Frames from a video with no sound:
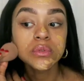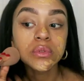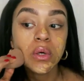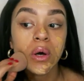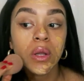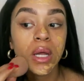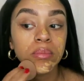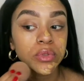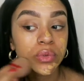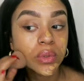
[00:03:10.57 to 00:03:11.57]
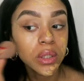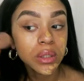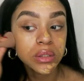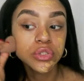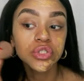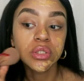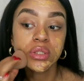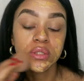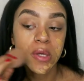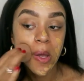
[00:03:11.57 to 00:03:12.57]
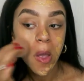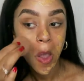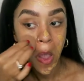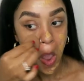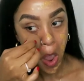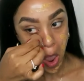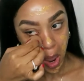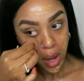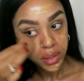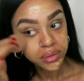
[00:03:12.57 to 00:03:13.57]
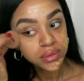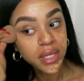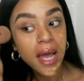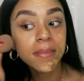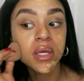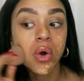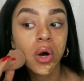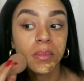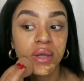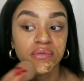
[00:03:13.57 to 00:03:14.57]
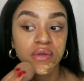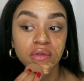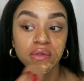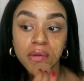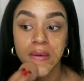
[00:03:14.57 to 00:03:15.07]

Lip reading: So all I'm doing is just dabbing on my face.